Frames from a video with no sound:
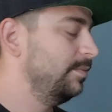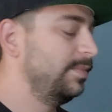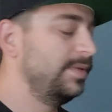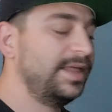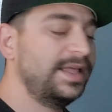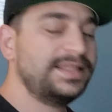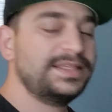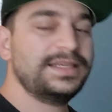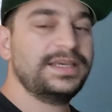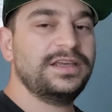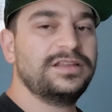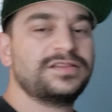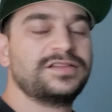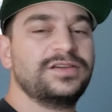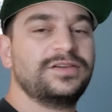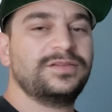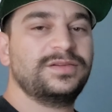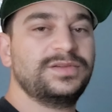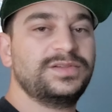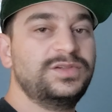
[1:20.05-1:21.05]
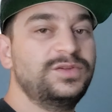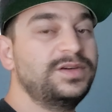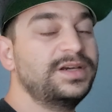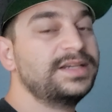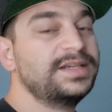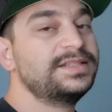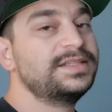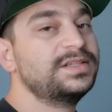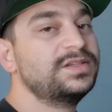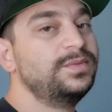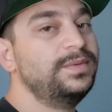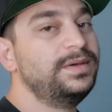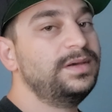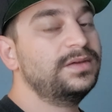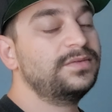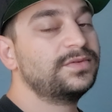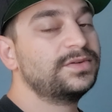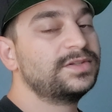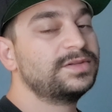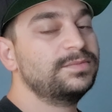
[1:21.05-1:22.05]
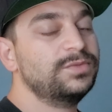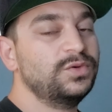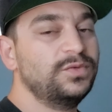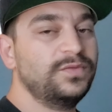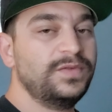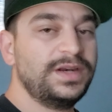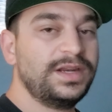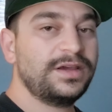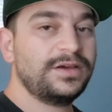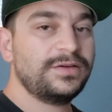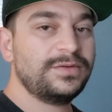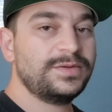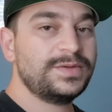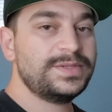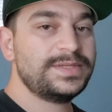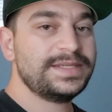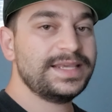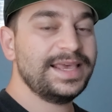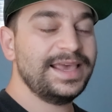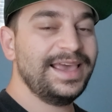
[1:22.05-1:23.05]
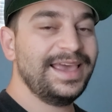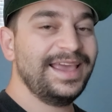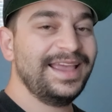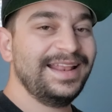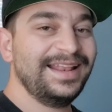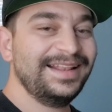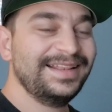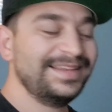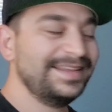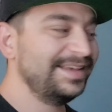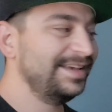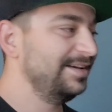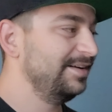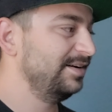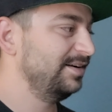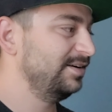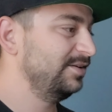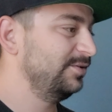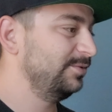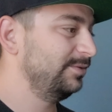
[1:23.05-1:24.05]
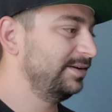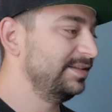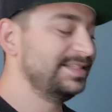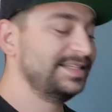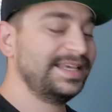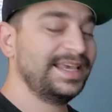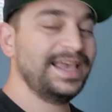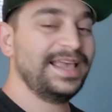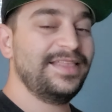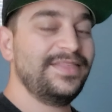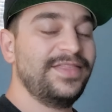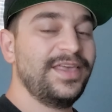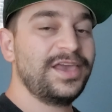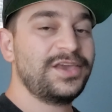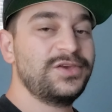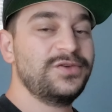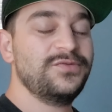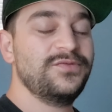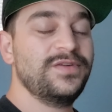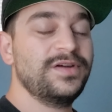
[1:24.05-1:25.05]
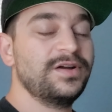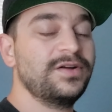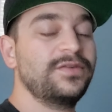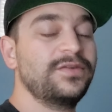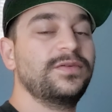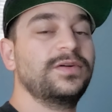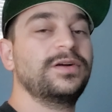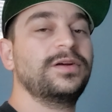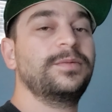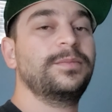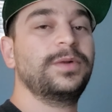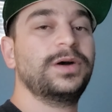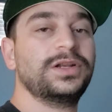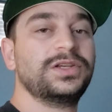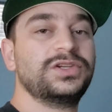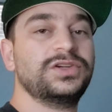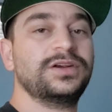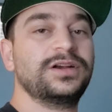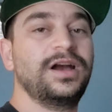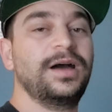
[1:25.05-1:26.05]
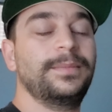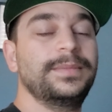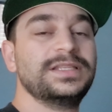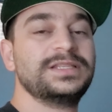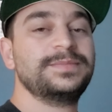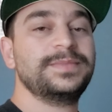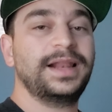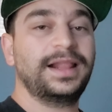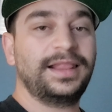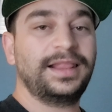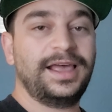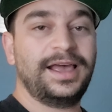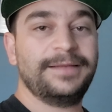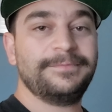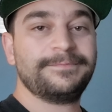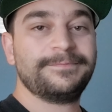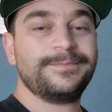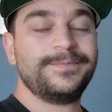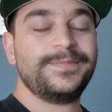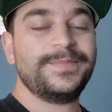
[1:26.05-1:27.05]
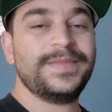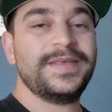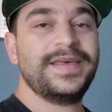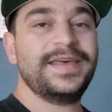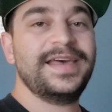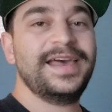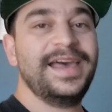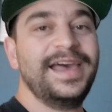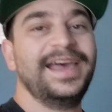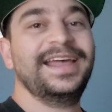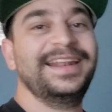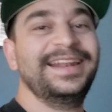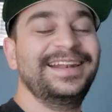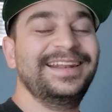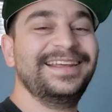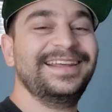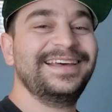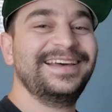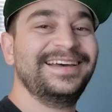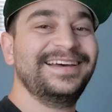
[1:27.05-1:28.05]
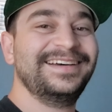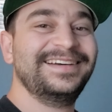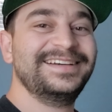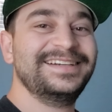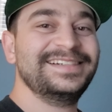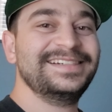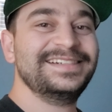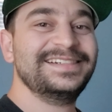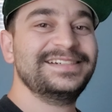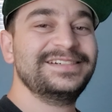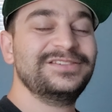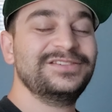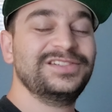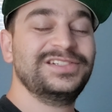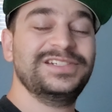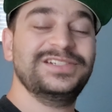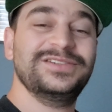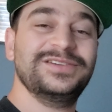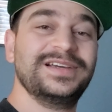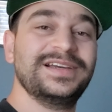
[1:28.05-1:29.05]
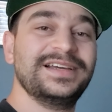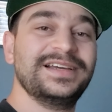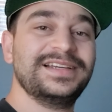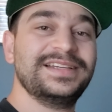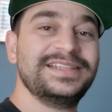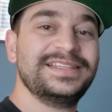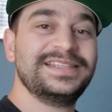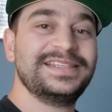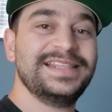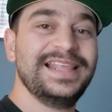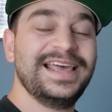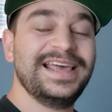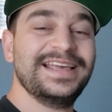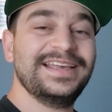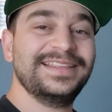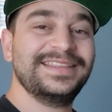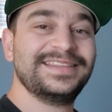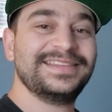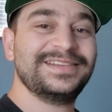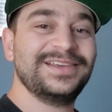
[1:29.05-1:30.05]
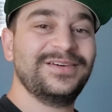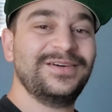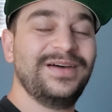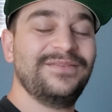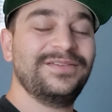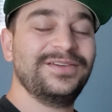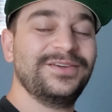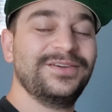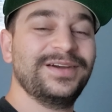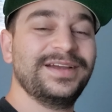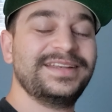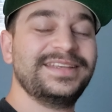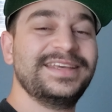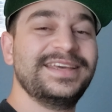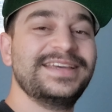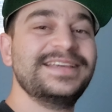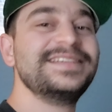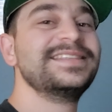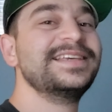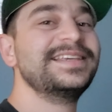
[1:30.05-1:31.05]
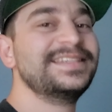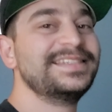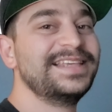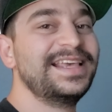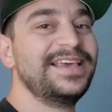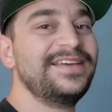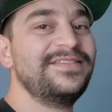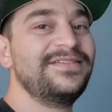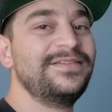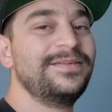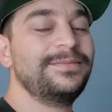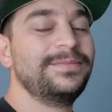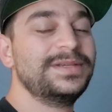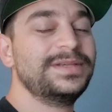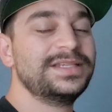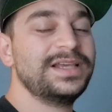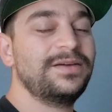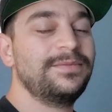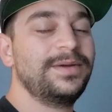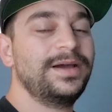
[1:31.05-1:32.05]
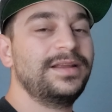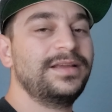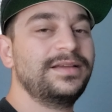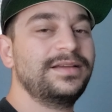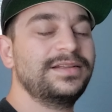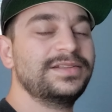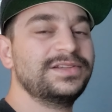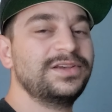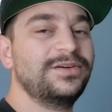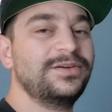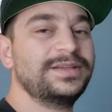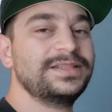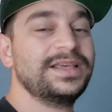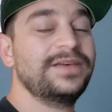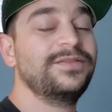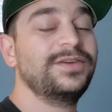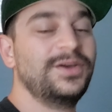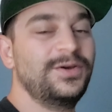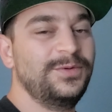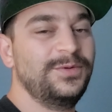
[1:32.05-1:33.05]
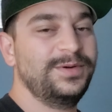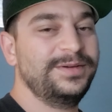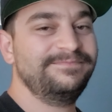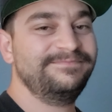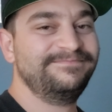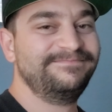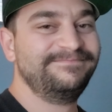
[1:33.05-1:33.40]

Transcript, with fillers: But that's it. So I'll see you guys this weekend for some new videos. And uh, once again, thank you very, very much. Your comments mean a lot. And uh, will see you guys then. So have a great day. Stay safe. Peace, everybody. As always, have a good one.